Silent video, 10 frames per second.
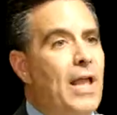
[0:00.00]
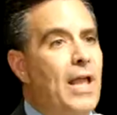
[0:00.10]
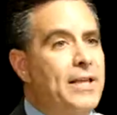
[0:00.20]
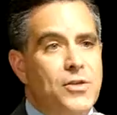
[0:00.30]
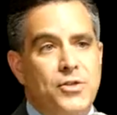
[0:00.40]

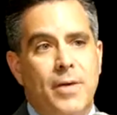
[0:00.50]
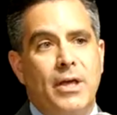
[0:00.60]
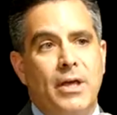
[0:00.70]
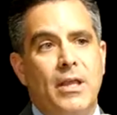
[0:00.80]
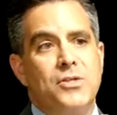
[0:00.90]
like the
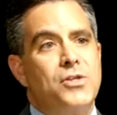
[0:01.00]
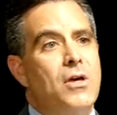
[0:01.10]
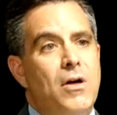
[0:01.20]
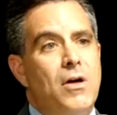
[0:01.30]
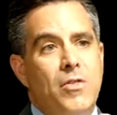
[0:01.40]
stimulus,
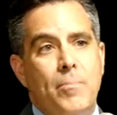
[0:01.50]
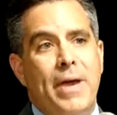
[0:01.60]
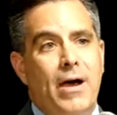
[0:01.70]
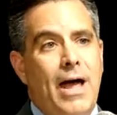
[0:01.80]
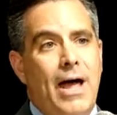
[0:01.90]
the
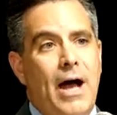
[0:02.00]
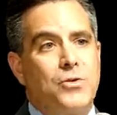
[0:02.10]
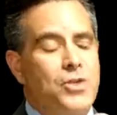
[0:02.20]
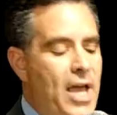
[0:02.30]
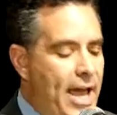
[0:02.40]

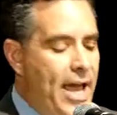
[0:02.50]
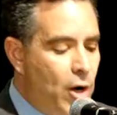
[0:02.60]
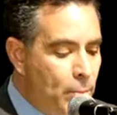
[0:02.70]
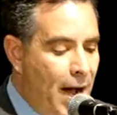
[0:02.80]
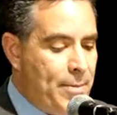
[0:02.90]
bailouts, and
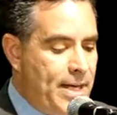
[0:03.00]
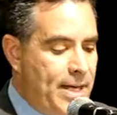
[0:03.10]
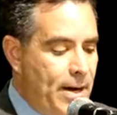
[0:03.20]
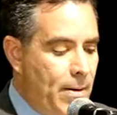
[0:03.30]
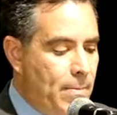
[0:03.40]

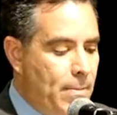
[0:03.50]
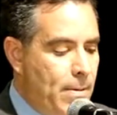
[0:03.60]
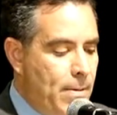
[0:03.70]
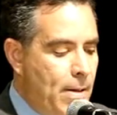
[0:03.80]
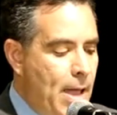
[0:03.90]
Obamacare
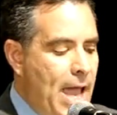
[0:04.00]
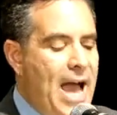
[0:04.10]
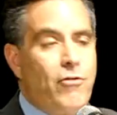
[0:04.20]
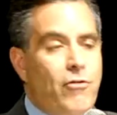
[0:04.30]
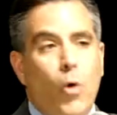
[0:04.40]

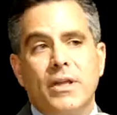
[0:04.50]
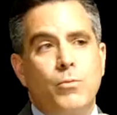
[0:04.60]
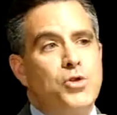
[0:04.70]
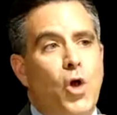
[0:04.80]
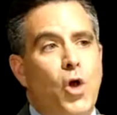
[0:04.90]
have
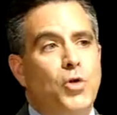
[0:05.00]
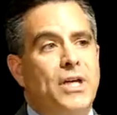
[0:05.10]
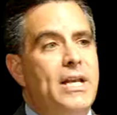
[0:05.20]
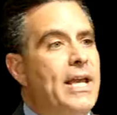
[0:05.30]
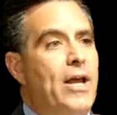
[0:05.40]
only
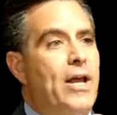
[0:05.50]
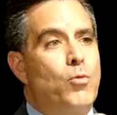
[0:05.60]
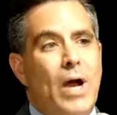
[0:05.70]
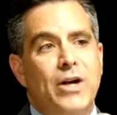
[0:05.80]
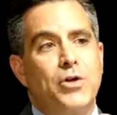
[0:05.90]
resulted
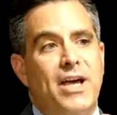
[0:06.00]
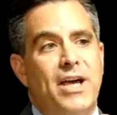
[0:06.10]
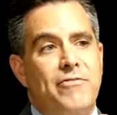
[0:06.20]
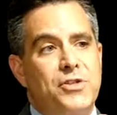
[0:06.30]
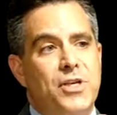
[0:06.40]
in record
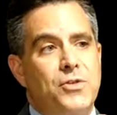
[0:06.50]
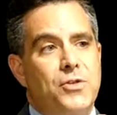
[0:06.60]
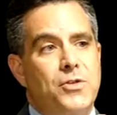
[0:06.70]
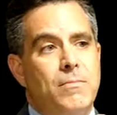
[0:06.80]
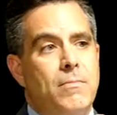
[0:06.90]

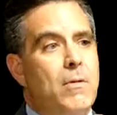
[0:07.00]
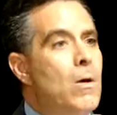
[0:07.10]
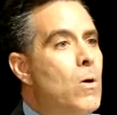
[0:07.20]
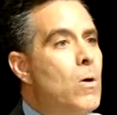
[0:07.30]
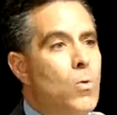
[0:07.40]
deficits,
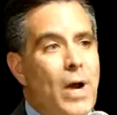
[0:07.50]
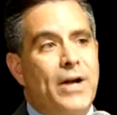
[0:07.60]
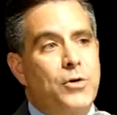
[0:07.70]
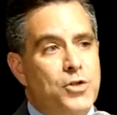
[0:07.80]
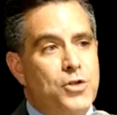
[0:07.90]

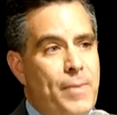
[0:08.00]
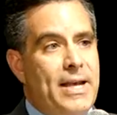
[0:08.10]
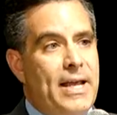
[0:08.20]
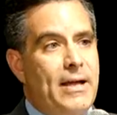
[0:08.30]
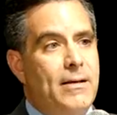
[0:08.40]
record
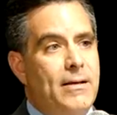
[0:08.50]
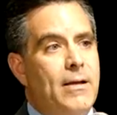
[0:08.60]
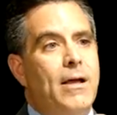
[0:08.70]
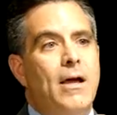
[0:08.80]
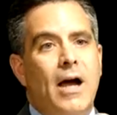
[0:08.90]
spending,
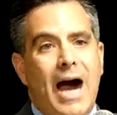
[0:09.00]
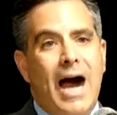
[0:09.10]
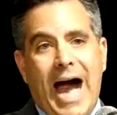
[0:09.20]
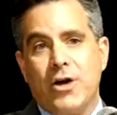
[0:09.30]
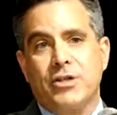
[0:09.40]

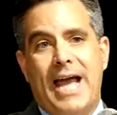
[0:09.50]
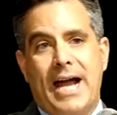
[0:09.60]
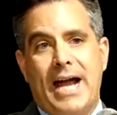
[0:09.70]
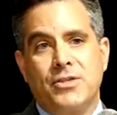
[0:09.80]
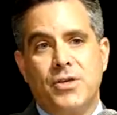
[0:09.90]
higher
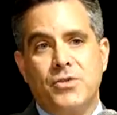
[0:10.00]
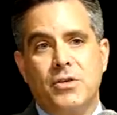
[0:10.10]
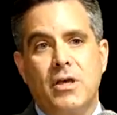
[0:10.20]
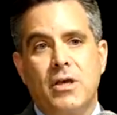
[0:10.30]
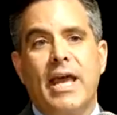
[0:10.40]
taxes,
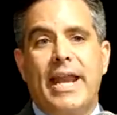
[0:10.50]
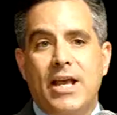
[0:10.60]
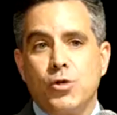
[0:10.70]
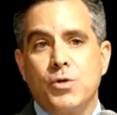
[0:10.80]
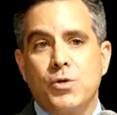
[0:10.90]
and
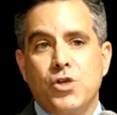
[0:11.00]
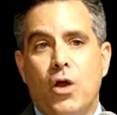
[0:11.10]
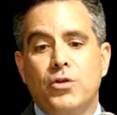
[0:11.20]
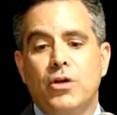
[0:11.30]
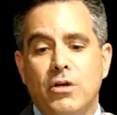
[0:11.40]
as a
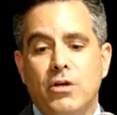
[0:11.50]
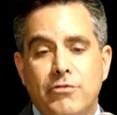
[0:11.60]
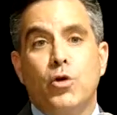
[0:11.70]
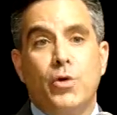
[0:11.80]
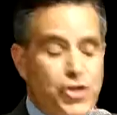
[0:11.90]
result,
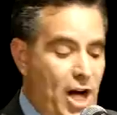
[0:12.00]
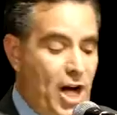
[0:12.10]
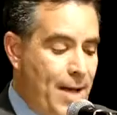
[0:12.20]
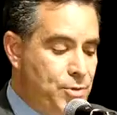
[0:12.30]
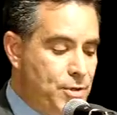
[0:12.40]
fewer
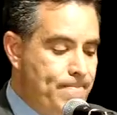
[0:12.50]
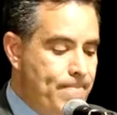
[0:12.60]
jobs.